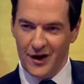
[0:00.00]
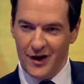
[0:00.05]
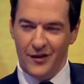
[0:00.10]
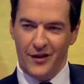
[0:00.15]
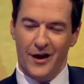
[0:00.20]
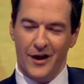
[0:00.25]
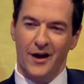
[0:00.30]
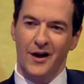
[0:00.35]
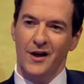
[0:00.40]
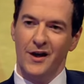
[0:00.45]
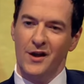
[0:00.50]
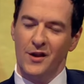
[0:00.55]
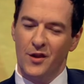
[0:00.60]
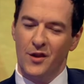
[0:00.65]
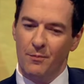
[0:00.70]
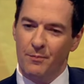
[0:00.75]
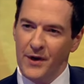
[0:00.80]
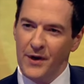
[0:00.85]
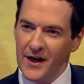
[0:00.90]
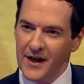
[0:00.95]
out there, the
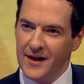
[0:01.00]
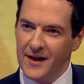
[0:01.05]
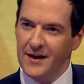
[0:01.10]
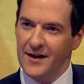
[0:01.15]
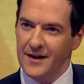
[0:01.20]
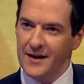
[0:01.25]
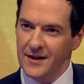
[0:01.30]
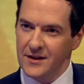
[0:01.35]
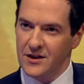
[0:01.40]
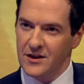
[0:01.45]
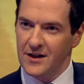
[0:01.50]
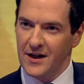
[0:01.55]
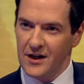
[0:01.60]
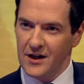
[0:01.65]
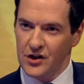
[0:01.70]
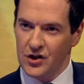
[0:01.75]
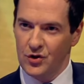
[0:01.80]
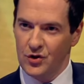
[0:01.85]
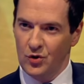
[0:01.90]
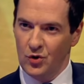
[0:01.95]
big
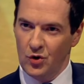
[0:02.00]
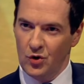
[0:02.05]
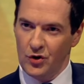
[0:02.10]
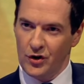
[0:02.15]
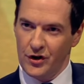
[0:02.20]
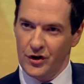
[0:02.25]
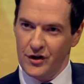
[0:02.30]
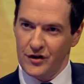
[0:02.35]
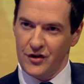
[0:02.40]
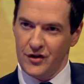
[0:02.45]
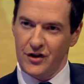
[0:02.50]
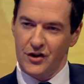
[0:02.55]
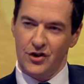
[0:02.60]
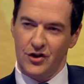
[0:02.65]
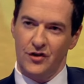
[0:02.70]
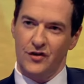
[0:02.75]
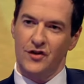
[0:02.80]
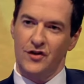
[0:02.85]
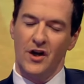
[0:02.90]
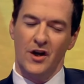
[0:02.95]
international
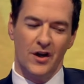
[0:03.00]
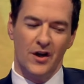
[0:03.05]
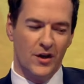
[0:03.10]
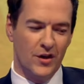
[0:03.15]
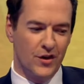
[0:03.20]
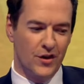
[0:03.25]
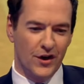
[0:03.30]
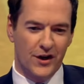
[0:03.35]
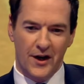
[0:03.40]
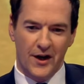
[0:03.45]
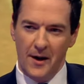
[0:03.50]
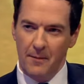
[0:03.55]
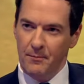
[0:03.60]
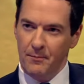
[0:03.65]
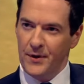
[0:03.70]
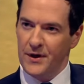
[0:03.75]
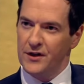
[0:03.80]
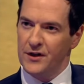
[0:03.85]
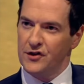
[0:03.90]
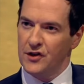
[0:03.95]
organisations, the
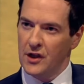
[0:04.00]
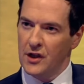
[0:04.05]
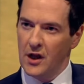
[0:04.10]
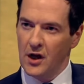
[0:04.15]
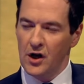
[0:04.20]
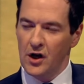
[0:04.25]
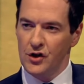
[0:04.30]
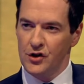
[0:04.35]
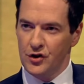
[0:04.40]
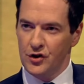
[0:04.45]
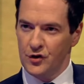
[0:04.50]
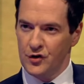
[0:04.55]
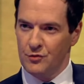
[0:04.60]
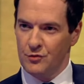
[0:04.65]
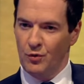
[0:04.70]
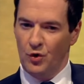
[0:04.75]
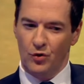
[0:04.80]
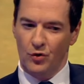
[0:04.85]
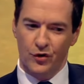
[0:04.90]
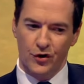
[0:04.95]
companies, large and
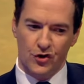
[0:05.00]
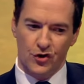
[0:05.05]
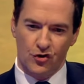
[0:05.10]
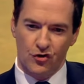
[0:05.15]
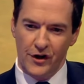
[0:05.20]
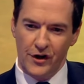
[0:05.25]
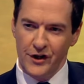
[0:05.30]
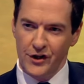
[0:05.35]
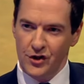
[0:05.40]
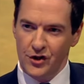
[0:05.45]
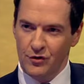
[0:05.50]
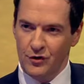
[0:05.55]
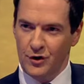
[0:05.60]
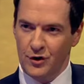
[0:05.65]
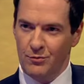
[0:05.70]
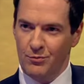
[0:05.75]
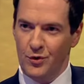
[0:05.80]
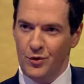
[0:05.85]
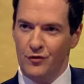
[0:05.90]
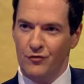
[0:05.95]
small, the trade
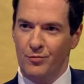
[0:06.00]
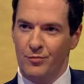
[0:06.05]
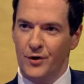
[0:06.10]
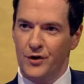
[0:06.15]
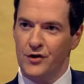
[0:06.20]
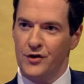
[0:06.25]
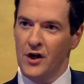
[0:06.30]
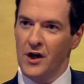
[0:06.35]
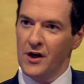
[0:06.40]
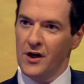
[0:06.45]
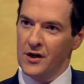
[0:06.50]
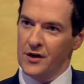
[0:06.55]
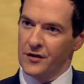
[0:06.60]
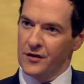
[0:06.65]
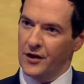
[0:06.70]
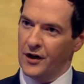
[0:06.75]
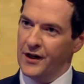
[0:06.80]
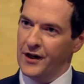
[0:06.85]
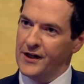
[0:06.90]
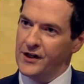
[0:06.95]
union movement,
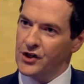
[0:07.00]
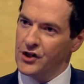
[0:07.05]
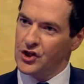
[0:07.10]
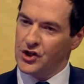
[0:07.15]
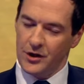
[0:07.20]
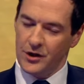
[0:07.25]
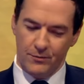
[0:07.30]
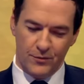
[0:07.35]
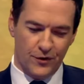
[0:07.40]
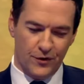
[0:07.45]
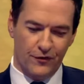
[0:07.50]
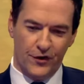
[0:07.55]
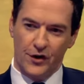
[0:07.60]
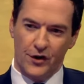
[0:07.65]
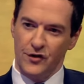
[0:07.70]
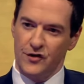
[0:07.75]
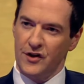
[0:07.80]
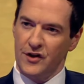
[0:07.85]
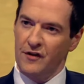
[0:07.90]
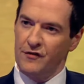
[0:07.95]
the leaderships of the
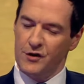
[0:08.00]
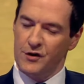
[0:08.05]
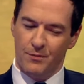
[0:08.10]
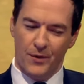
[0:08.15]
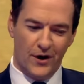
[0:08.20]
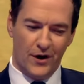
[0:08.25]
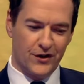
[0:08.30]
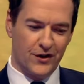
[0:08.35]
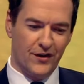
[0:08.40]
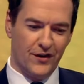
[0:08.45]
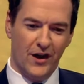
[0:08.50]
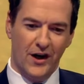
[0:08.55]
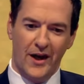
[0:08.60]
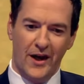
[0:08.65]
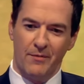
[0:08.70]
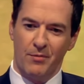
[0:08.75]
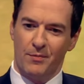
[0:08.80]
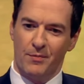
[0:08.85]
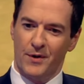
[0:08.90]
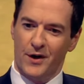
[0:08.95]
Conservative Party, the
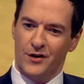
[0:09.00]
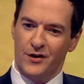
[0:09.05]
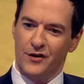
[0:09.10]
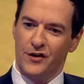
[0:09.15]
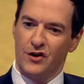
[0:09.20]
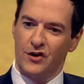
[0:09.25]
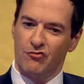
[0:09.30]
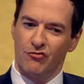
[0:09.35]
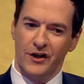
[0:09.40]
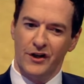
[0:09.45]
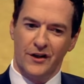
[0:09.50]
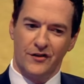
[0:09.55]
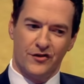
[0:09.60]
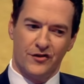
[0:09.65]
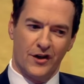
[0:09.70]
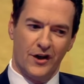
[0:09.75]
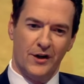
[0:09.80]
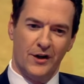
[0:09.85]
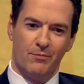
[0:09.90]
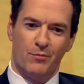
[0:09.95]
Labour Party, the Greens,
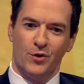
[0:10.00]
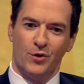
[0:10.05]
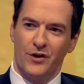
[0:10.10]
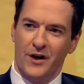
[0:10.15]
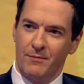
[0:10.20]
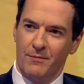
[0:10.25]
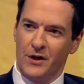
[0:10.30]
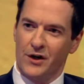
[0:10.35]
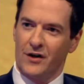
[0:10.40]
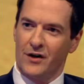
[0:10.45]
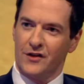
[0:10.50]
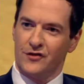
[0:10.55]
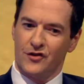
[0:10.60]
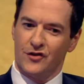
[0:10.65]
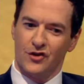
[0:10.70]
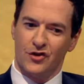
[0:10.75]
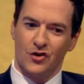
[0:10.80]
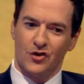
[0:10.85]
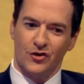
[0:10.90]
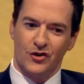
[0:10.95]
the Liberal Democrats,
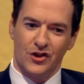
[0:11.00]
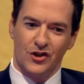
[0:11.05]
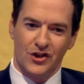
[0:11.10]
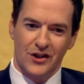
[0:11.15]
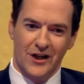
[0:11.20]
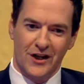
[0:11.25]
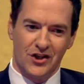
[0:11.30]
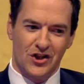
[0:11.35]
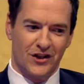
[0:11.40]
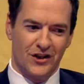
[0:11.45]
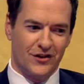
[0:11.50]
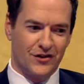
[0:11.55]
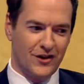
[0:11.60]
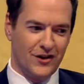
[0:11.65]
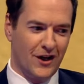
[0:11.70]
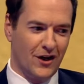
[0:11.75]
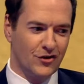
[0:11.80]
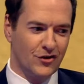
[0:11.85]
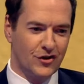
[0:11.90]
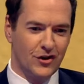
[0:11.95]
the Scottish Nationalists, the
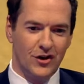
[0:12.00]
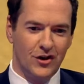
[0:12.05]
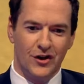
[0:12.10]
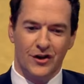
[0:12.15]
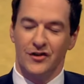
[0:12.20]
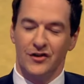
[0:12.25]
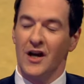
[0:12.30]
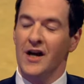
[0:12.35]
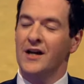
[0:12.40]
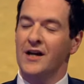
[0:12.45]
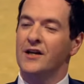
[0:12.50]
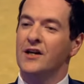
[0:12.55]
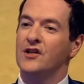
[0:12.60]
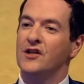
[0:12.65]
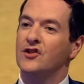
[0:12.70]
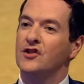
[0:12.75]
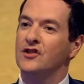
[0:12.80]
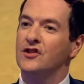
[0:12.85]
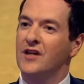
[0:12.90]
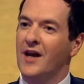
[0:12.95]
Ulster Unionists. You
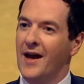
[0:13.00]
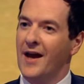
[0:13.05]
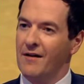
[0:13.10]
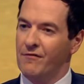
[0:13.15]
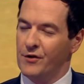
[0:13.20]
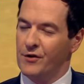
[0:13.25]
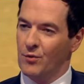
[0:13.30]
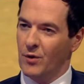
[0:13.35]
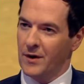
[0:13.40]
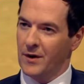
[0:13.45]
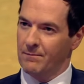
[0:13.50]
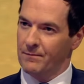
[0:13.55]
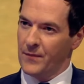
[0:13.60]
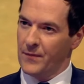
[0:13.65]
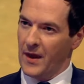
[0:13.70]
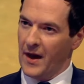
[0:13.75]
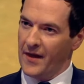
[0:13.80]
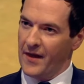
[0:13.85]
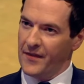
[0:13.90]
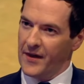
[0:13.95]
listen to everyone,
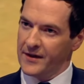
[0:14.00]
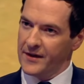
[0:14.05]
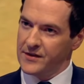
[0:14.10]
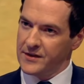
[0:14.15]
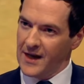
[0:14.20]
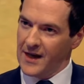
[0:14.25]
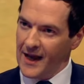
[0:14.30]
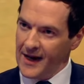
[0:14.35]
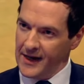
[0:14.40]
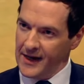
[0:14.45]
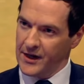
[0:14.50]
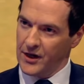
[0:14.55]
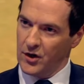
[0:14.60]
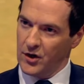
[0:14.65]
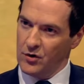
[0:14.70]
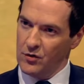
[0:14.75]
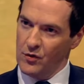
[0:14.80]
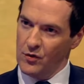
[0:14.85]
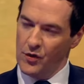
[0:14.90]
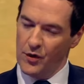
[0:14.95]
and they're telling
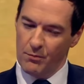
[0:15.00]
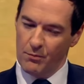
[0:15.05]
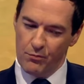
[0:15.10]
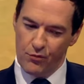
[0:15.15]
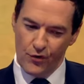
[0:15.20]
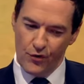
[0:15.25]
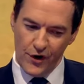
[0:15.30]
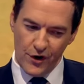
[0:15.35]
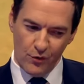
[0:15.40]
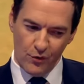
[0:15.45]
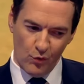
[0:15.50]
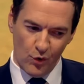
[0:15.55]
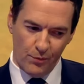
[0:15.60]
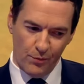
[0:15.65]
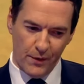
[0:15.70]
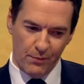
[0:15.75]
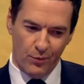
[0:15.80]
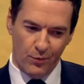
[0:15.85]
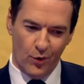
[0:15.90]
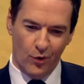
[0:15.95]
you that Britain will
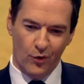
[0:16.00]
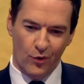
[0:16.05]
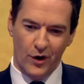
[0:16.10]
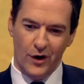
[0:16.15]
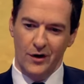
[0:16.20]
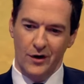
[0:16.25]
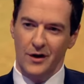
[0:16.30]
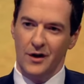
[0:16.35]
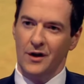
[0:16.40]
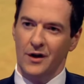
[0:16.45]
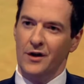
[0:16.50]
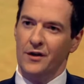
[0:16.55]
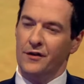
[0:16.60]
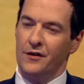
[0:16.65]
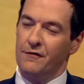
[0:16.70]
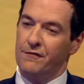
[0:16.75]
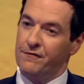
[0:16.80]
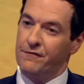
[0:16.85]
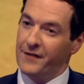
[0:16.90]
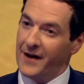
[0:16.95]
be poorer,
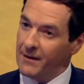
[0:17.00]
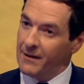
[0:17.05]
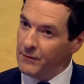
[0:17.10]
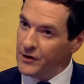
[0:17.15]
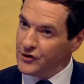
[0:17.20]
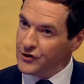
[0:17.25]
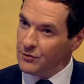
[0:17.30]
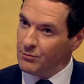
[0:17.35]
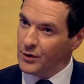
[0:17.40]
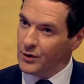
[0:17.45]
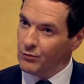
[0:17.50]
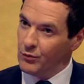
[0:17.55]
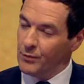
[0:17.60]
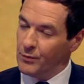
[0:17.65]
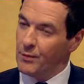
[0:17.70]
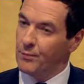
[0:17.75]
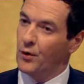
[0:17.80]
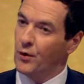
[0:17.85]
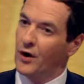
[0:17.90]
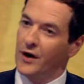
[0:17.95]
the families in Britain will
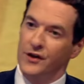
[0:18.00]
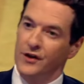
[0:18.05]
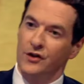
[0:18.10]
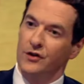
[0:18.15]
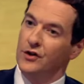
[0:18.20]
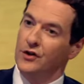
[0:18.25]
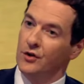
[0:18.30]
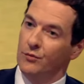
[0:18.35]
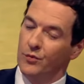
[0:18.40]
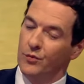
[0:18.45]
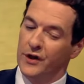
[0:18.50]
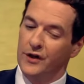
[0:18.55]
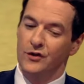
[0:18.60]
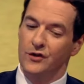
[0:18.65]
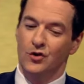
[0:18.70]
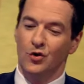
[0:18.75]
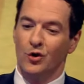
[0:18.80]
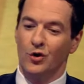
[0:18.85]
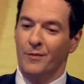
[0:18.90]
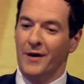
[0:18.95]
be poorer. And you, look, we can
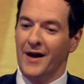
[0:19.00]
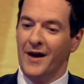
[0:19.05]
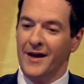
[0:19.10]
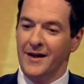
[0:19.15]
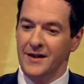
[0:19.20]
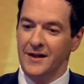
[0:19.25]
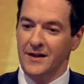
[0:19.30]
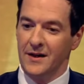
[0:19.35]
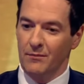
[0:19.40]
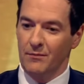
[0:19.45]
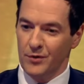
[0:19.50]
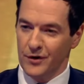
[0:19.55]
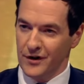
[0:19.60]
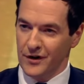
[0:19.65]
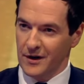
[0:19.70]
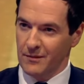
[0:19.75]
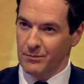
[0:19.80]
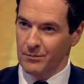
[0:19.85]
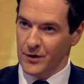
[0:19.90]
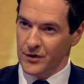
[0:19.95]
talk about any number of
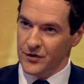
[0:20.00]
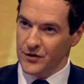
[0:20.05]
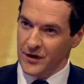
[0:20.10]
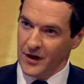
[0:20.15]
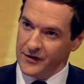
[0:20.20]
numbers.